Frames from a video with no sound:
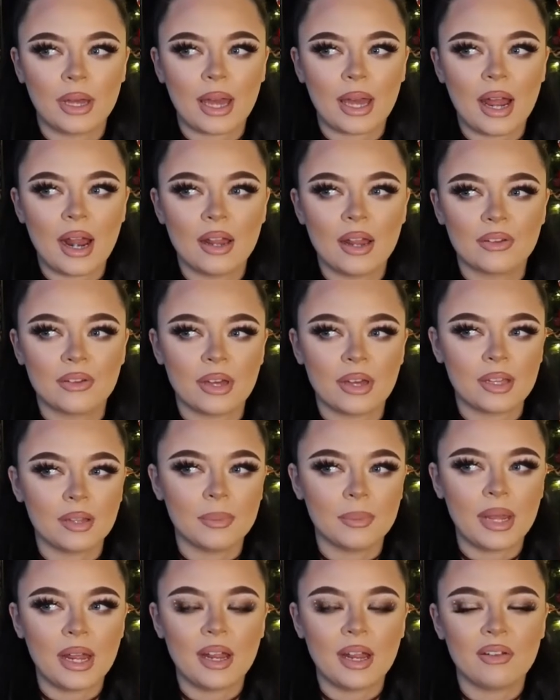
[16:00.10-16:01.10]
a car. You could get them
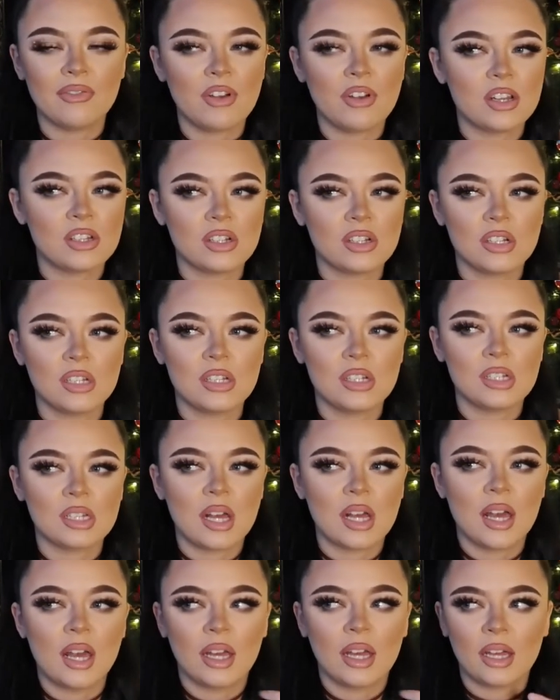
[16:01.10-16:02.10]
air fresheners,
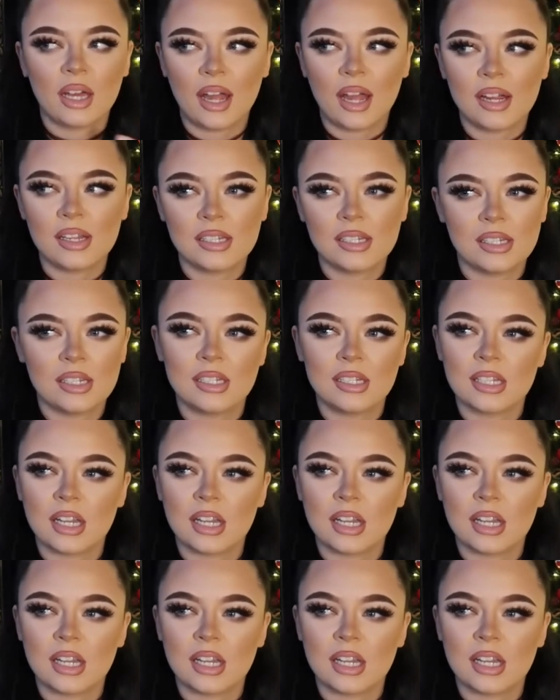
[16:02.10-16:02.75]
car seats.